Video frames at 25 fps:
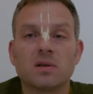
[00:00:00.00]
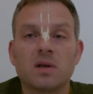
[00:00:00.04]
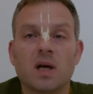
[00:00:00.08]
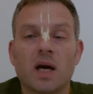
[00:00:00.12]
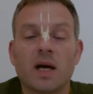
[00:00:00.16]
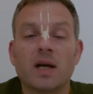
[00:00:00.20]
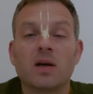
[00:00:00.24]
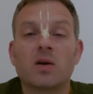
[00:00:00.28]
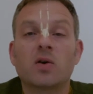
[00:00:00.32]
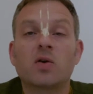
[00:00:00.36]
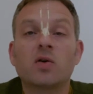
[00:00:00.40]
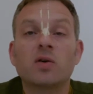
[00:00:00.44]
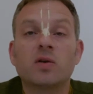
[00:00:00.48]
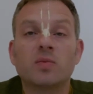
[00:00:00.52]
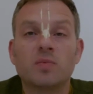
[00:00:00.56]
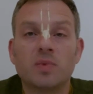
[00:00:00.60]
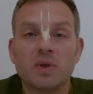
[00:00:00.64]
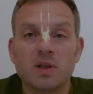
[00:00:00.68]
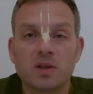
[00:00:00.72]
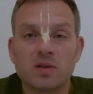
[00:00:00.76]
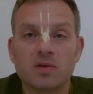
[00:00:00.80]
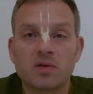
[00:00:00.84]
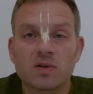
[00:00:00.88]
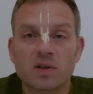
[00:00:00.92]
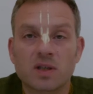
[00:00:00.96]
I could be
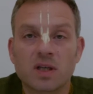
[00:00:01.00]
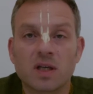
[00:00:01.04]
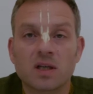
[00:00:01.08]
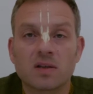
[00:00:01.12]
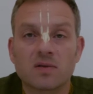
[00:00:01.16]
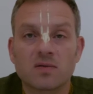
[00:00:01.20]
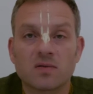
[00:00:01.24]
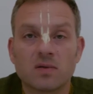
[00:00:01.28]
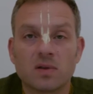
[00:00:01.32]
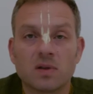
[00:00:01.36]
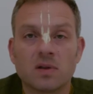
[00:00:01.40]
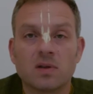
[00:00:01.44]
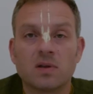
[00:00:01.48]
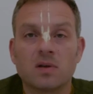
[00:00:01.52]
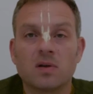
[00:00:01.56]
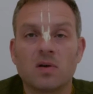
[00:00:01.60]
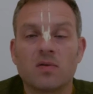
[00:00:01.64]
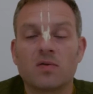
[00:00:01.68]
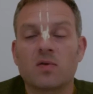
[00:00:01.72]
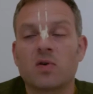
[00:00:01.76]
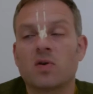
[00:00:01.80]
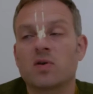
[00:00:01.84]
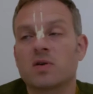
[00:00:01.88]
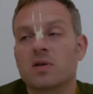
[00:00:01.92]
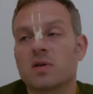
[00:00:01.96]
successful. Of
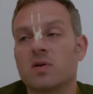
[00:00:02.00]
course,